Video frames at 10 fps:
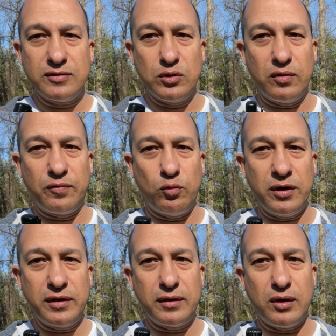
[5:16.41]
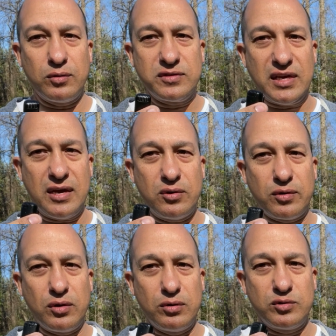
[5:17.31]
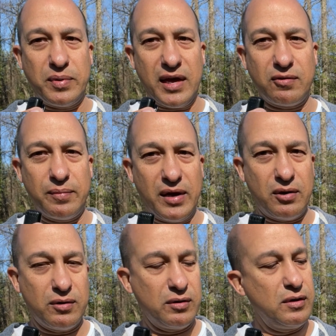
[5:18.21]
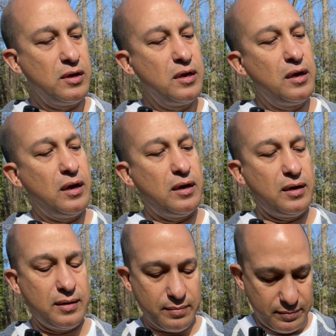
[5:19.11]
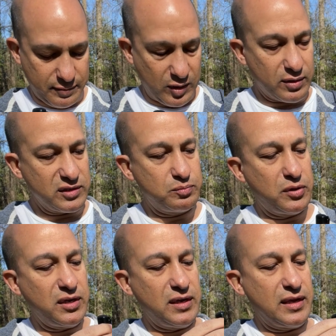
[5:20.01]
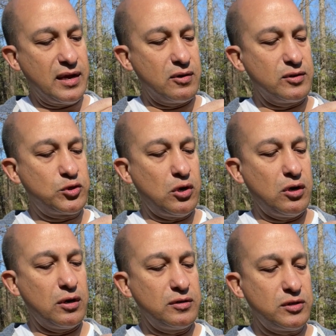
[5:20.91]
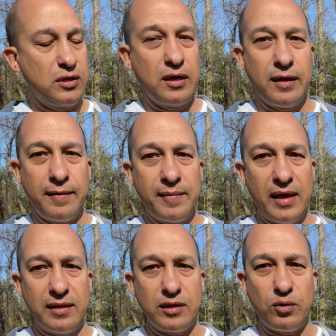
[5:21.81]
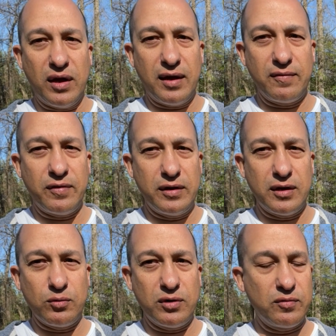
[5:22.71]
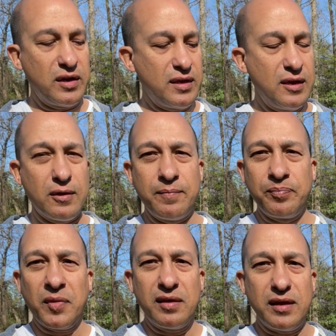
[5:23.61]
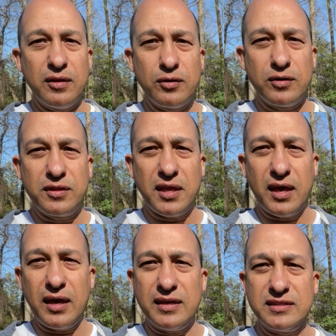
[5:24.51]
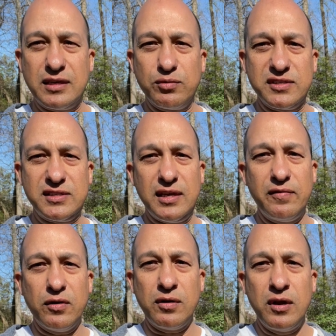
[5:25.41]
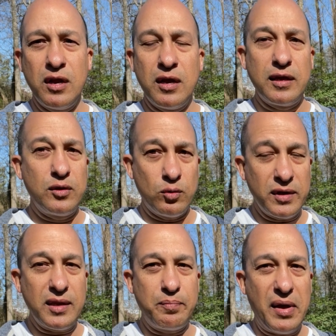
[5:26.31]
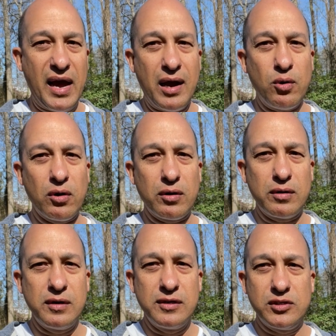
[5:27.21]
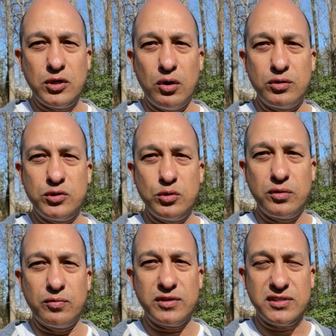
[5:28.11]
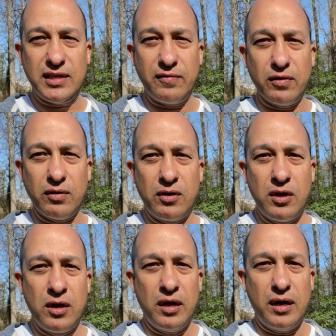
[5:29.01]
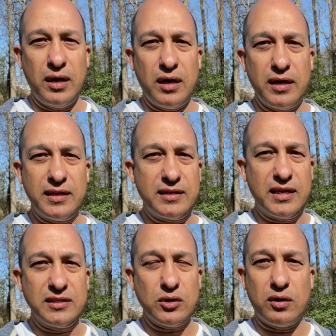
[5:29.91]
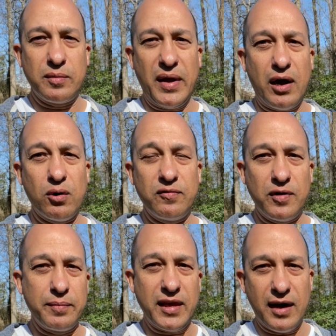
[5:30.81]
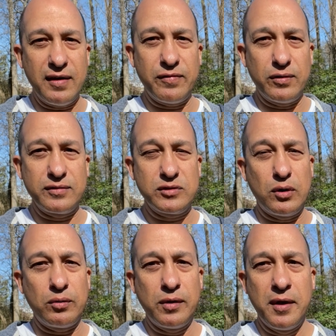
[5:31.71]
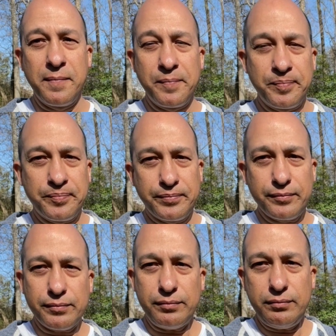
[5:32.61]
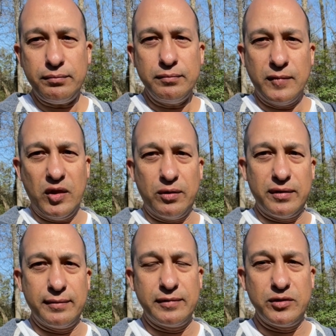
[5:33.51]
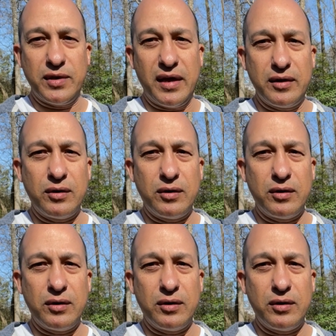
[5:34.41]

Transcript: So if one goes down or you lose battery power, you can just put it in here to charge, and then you have another one right here. The other good thing is the receiver. You don't need power to go to the receiver. It gets all the power from the iPhone, so you can do that.